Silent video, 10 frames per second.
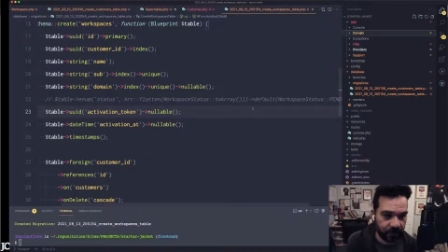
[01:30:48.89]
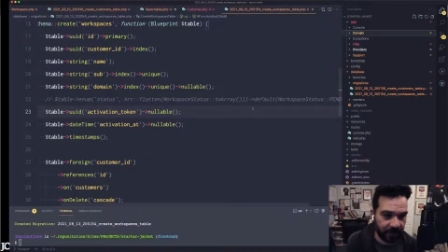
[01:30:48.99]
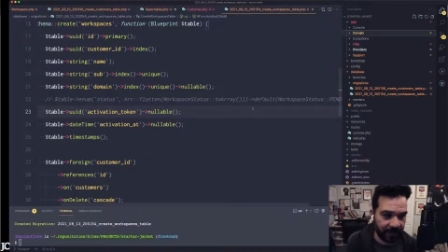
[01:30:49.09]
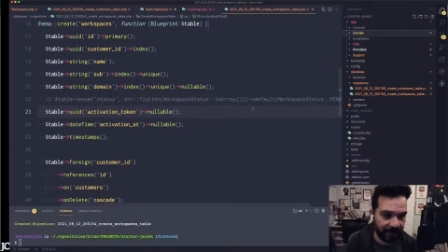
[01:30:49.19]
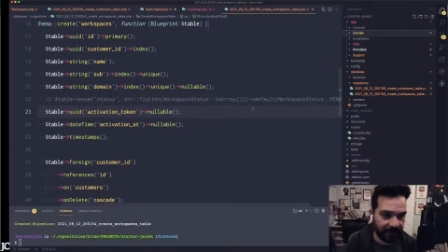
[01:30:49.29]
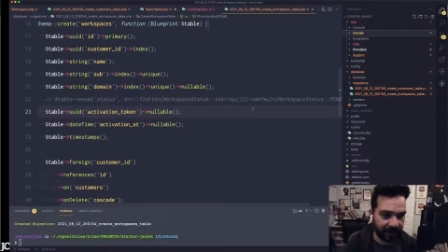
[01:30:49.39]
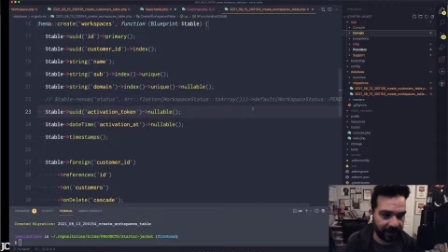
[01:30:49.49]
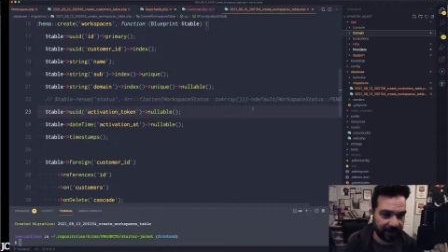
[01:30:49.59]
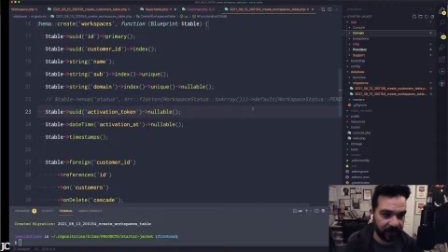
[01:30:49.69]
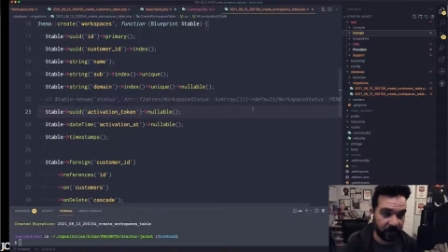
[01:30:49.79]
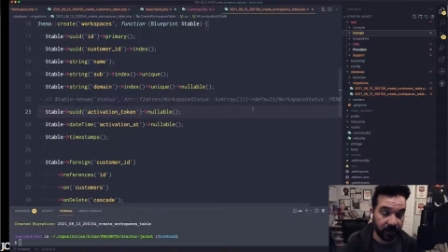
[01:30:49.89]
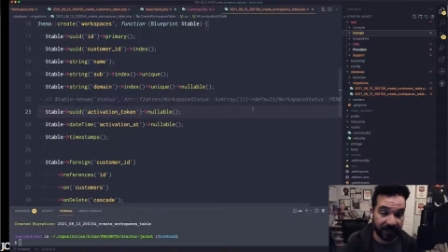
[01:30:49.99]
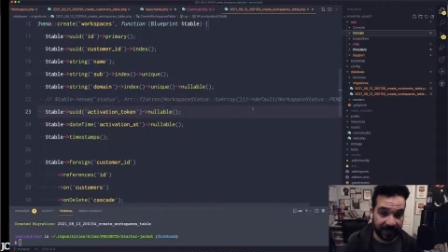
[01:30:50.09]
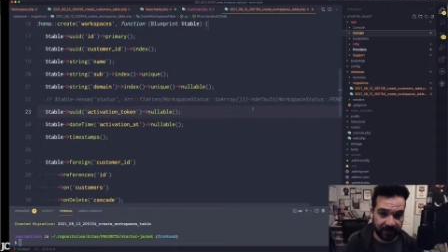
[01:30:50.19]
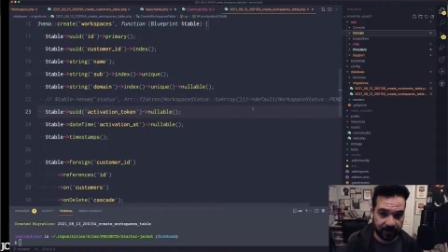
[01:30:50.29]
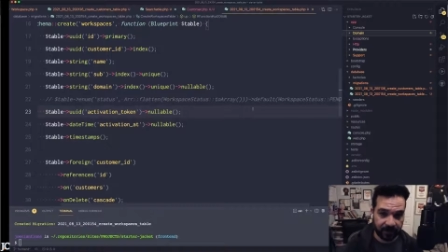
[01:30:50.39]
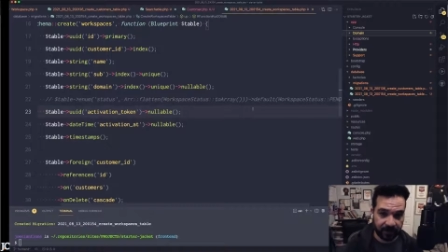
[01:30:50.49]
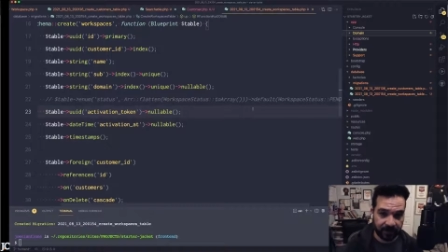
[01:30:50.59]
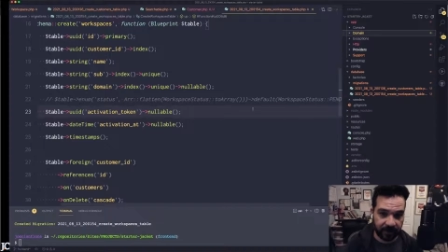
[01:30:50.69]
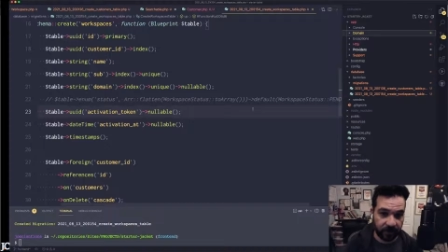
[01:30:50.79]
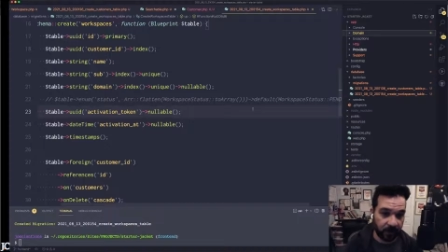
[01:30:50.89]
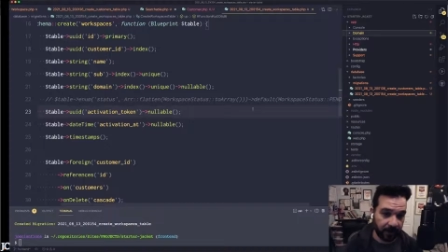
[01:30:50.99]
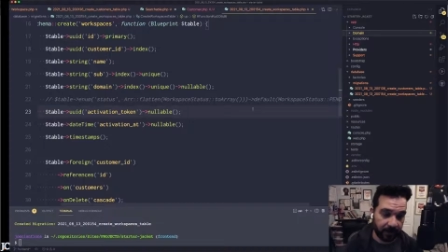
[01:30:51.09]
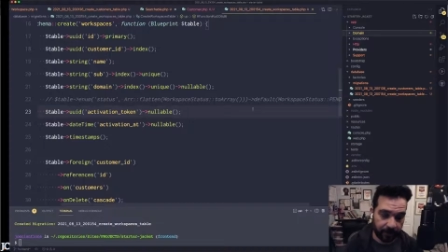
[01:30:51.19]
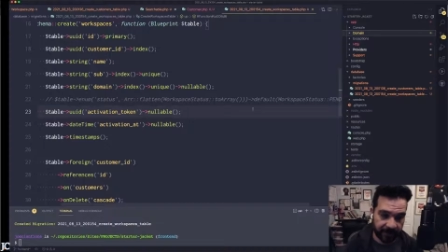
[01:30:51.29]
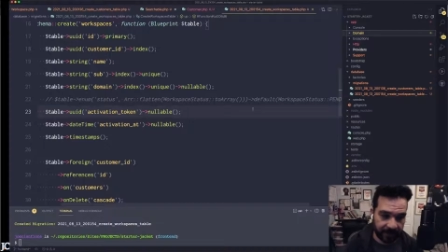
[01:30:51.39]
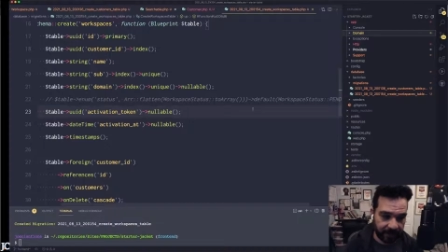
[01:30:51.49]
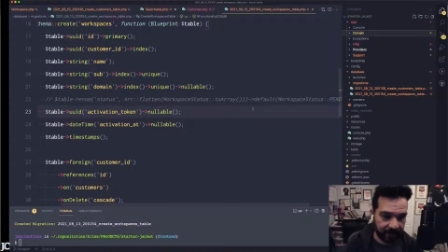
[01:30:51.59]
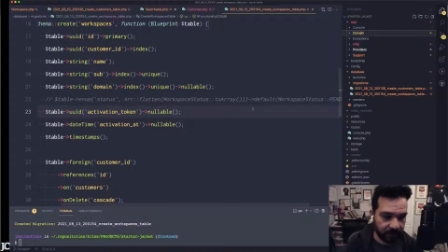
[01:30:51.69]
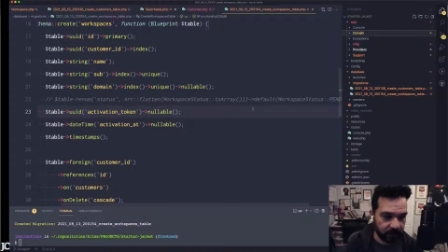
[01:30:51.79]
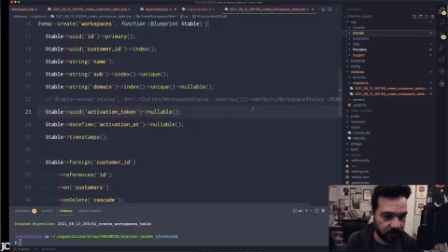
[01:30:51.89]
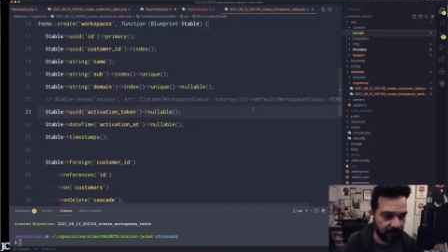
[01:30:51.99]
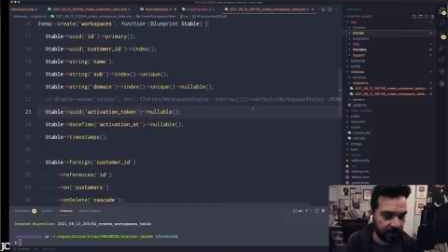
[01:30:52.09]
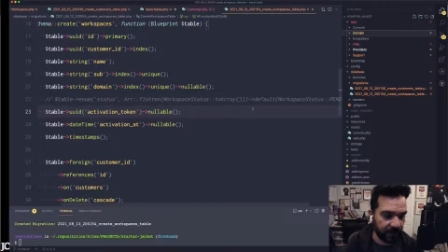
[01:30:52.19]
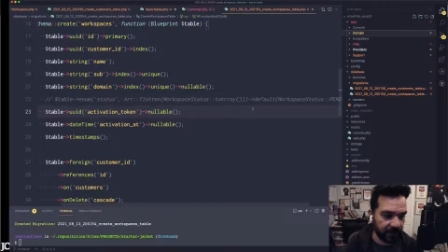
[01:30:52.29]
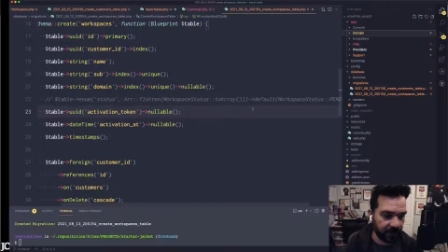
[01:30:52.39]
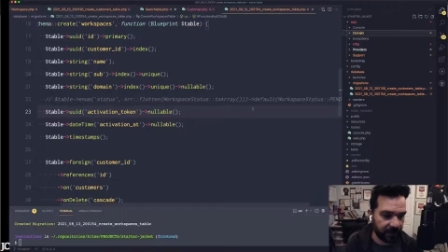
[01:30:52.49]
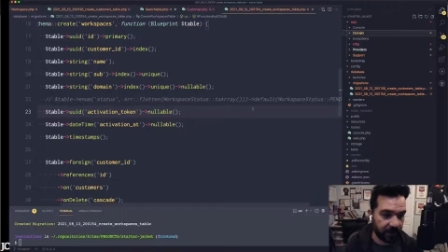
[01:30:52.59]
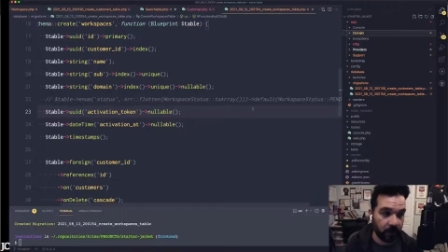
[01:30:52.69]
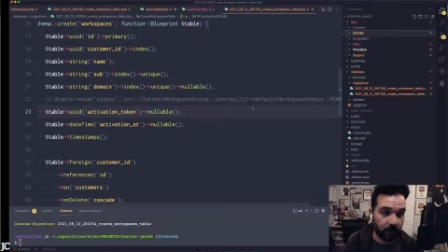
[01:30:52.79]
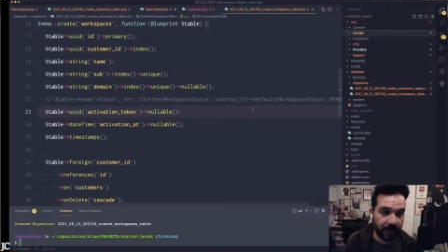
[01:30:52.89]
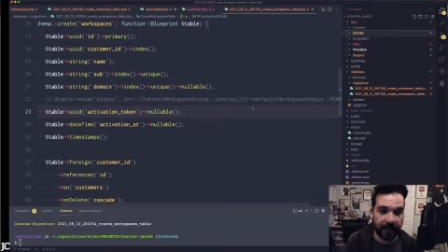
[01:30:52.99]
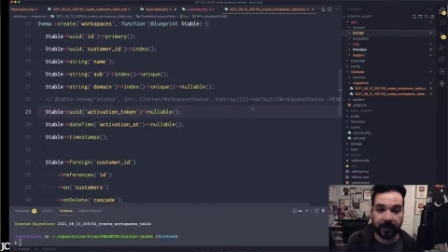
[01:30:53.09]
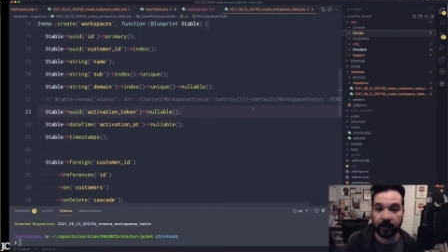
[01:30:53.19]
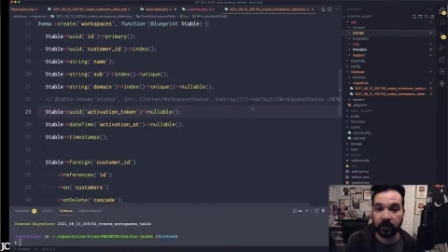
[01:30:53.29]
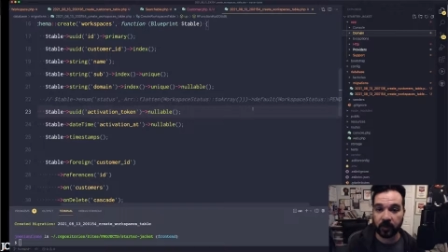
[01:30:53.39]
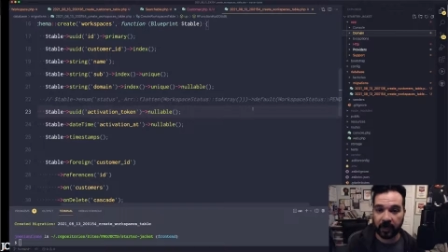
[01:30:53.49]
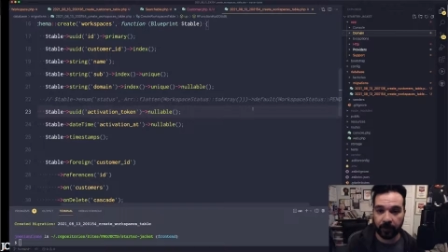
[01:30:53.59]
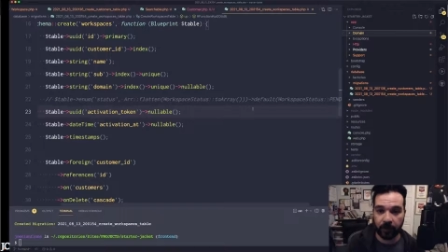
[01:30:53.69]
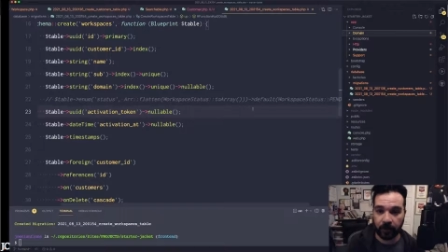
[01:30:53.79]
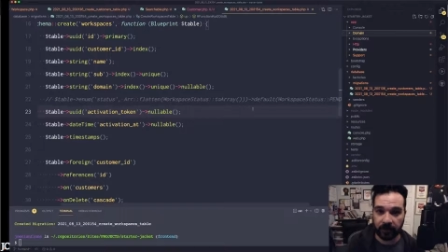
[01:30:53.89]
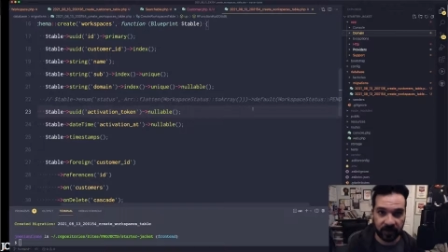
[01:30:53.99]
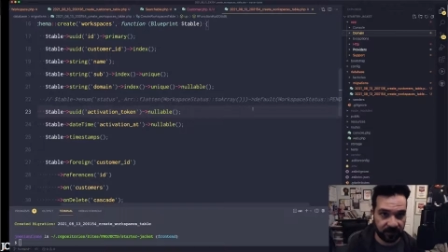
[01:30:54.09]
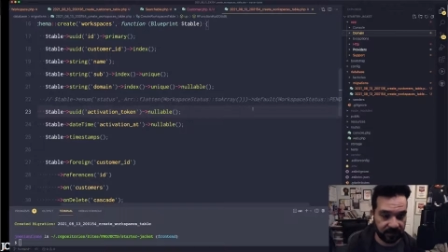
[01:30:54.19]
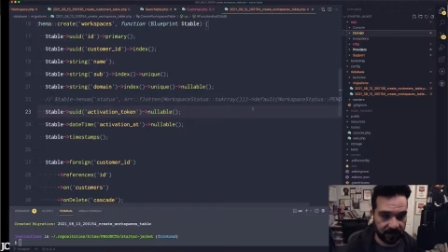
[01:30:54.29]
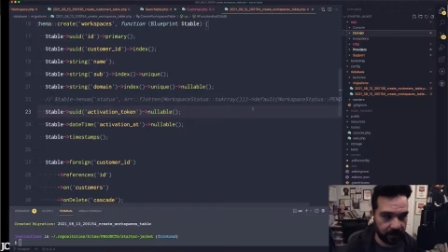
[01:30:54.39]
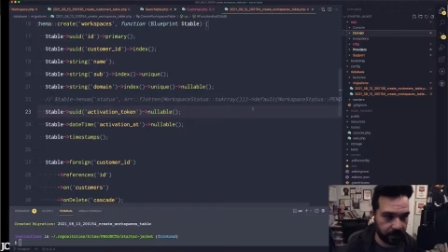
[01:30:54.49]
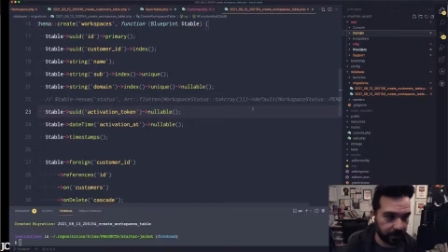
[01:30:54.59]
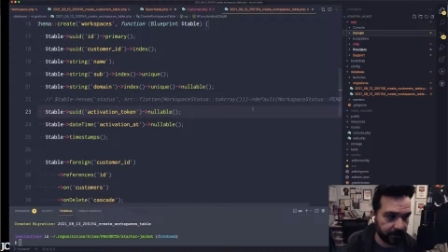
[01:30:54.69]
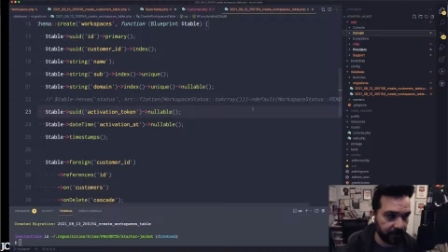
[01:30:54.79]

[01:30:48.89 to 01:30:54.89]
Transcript: And then if I need to kind of do an addendum to the video, I might put that live too. So that way I can just say, oh, hey, here's where I broke these 15 things.